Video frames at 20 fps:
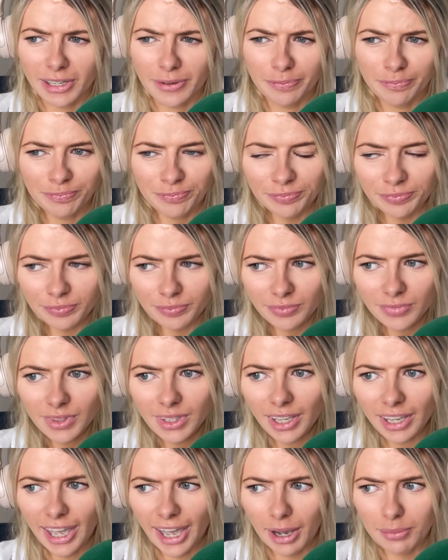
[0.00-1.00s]

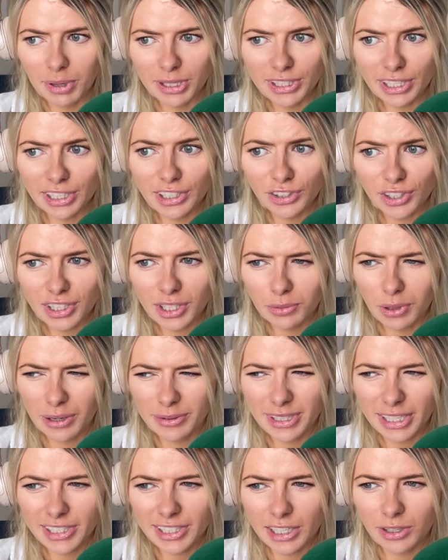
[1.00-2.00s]
And it's interesting. When I
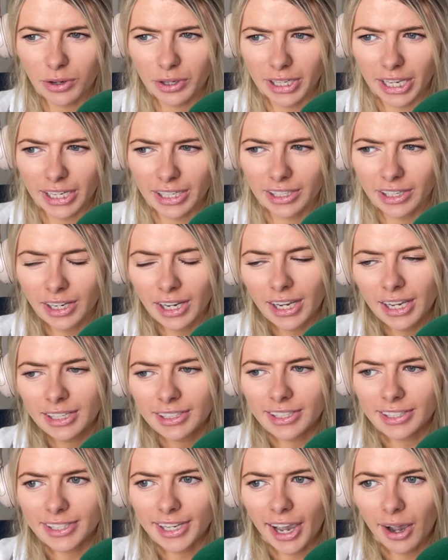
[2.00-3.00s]
was actually looking in
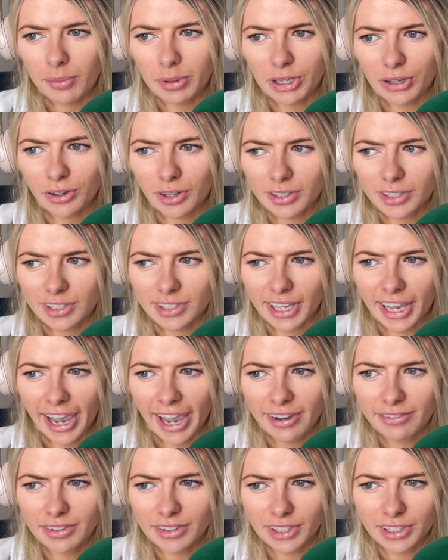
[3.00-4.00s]
to see how many horses they
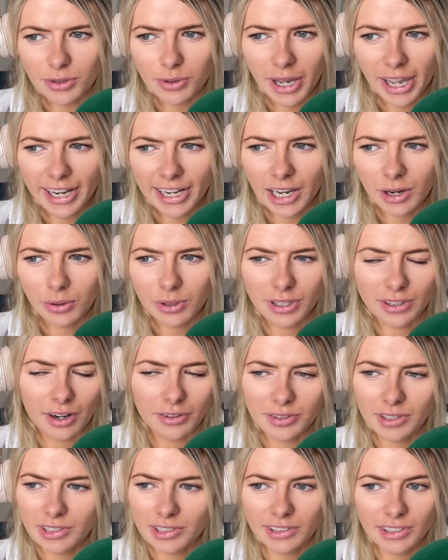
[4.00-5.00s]
have in the UK now, and
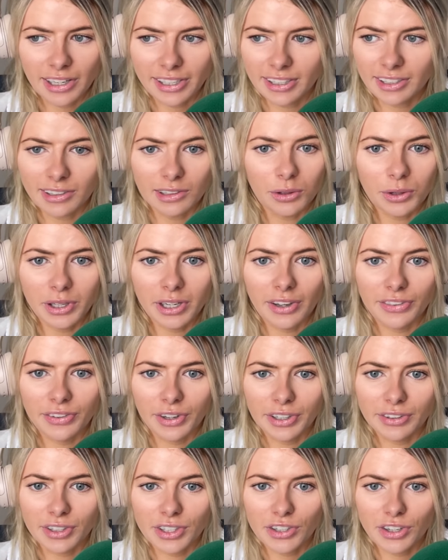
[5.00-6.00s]
just like looking on
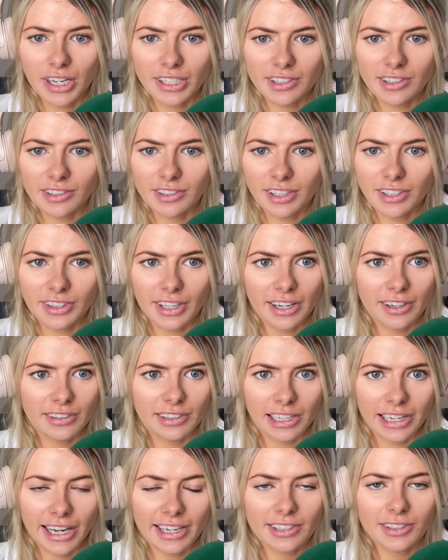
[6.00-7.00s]
the Irish racing side
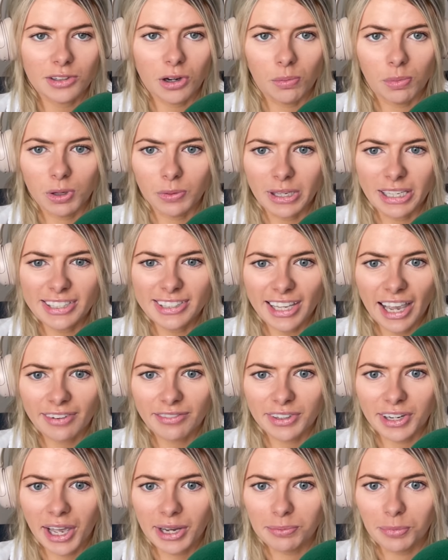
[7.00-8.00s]
there, the last couple of weeks they
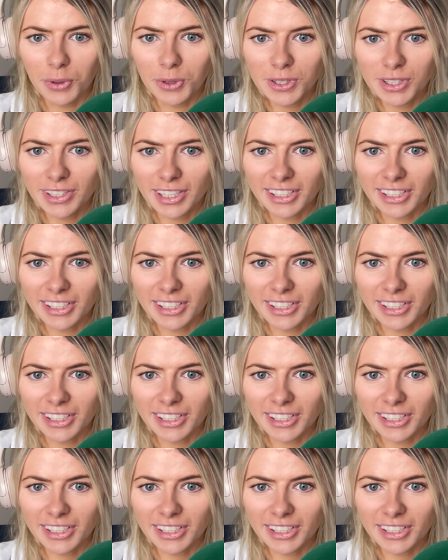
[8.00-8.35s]
haven't had much.